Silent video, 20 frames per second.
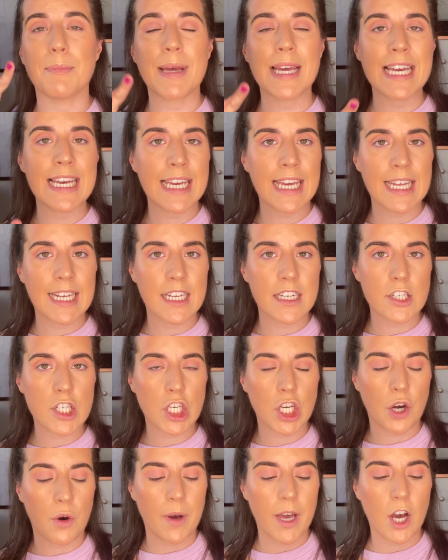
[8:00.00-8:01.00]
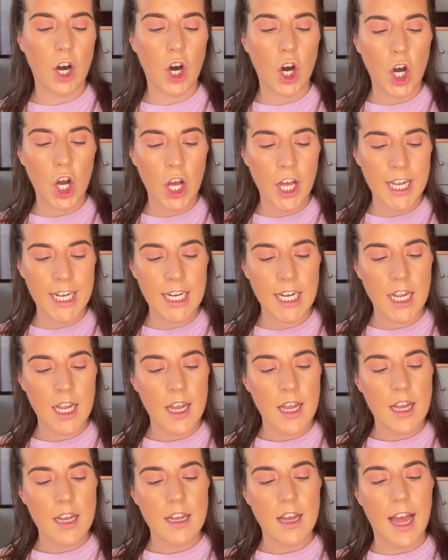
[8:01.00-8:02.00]
pinkiness going on,
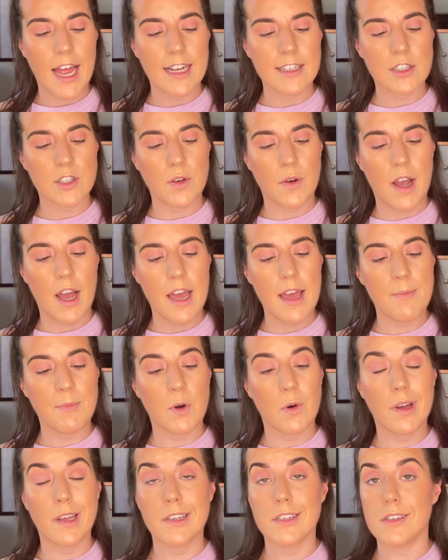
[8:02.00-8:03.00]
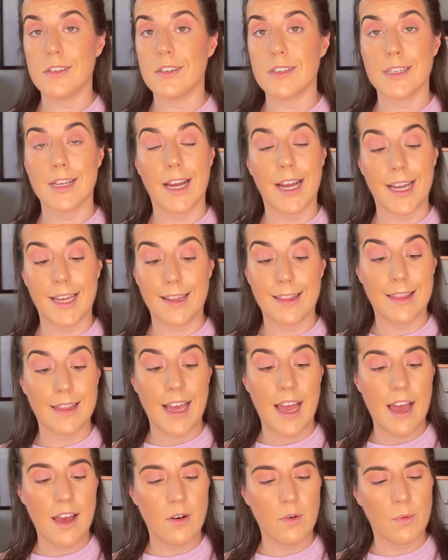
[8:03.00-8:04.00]
uh, so I am going to just heighten
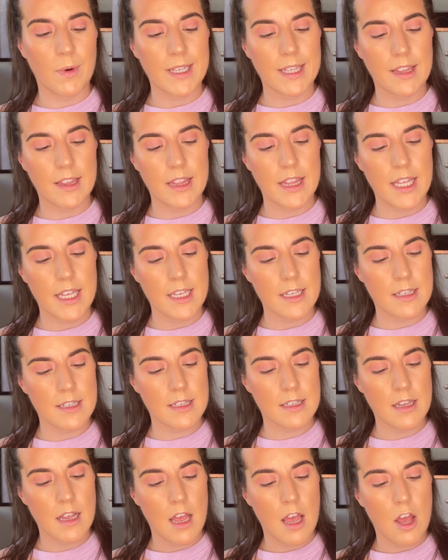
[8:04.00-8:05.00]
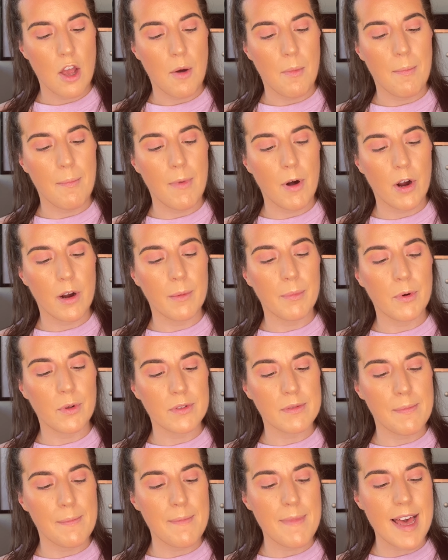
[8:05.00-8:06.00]
that with this
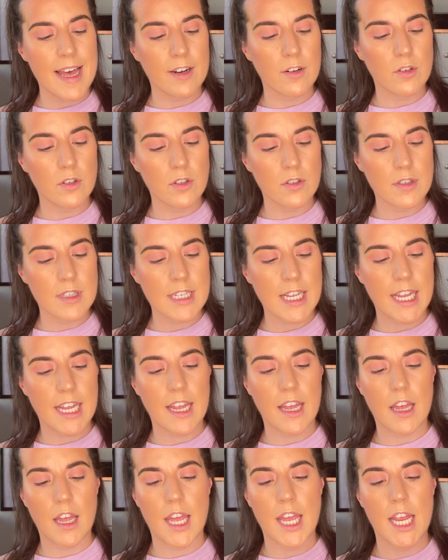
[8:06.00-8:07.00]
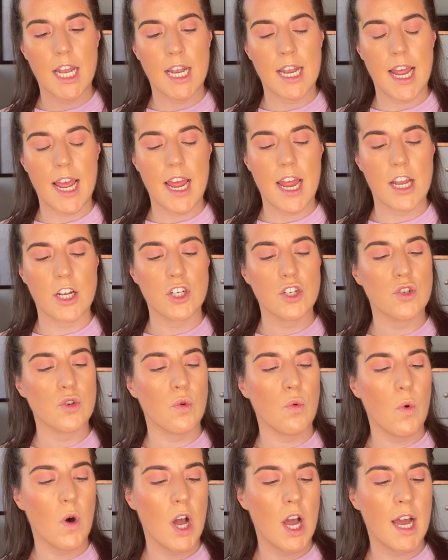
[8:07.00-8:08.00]
marbled metals in
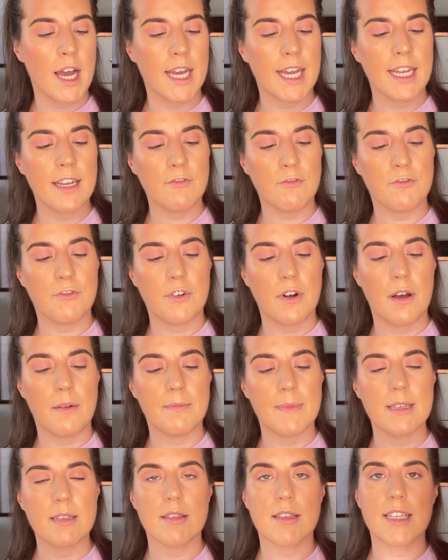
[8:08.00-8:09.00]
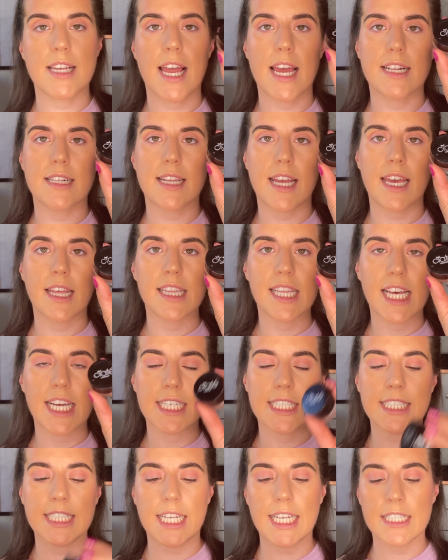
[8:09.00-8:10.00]
Entwine from Ciate
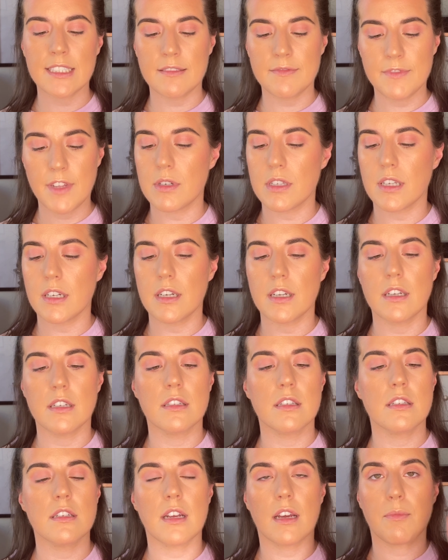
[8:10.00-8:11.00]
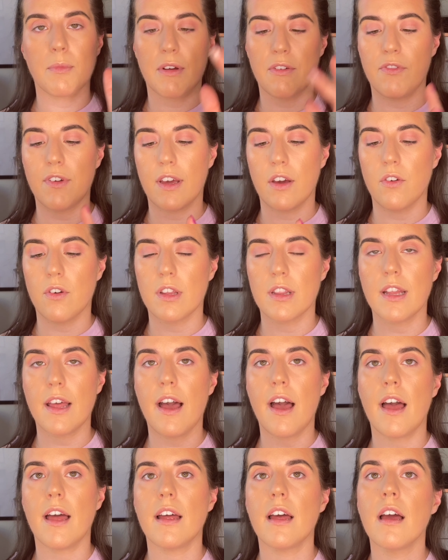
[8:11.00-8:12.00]
London. I'm just gonna stick my finger in
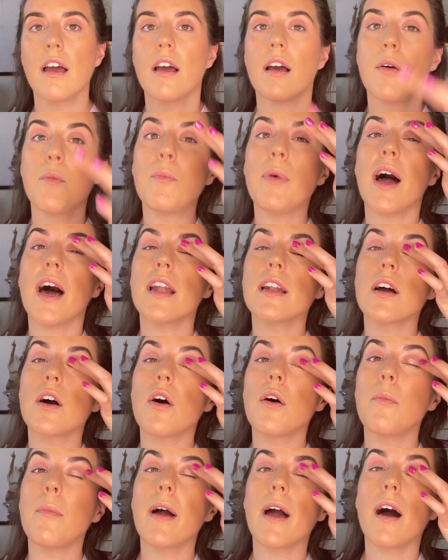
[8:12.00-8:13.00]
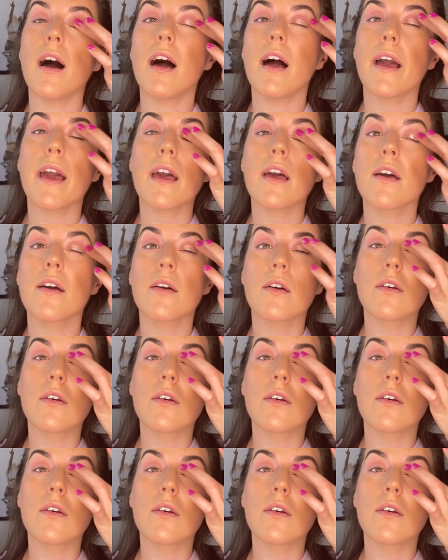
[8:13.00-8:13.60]
that, pat it on my eye.